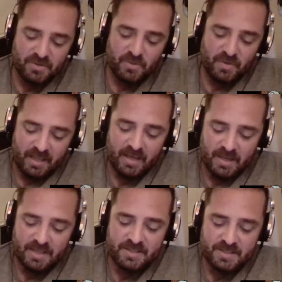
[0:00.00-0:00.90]
really
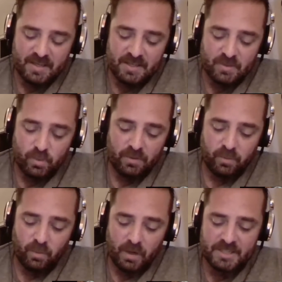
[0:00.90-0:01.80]
it's
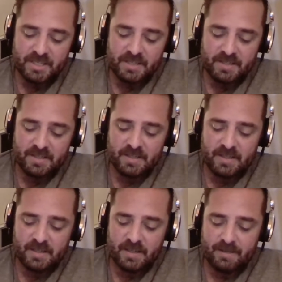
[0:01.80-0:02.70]
worth watching,
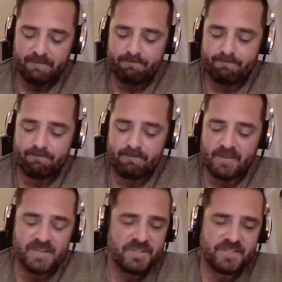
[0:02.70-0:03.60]

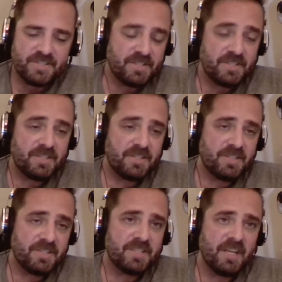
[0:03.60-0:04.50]
and just
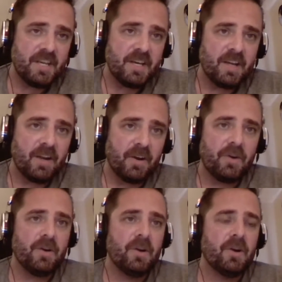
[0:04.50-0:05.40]
to see
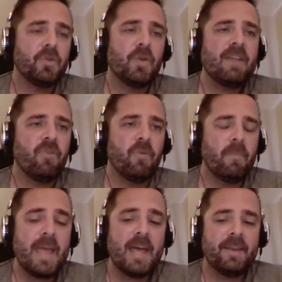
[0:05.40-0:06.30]
a grateful
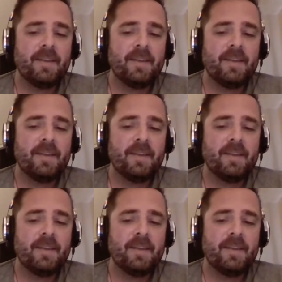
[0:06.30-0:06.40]
man